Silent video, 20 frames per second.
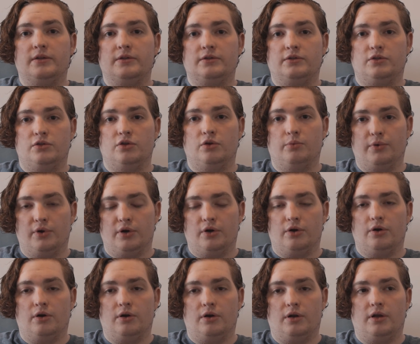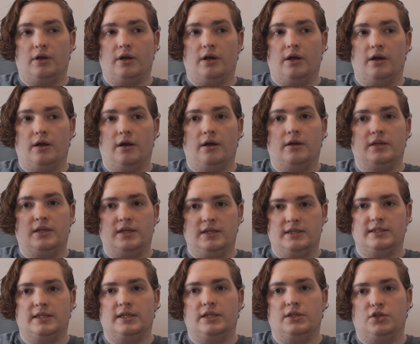super
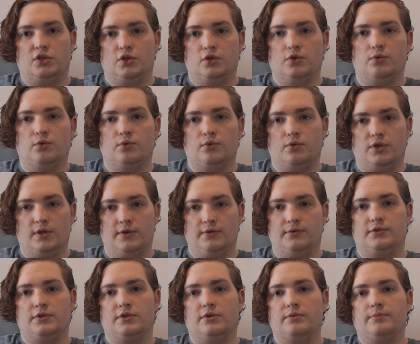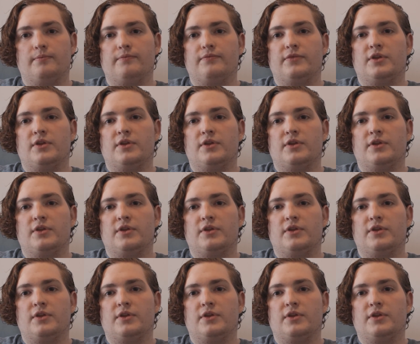easy to use.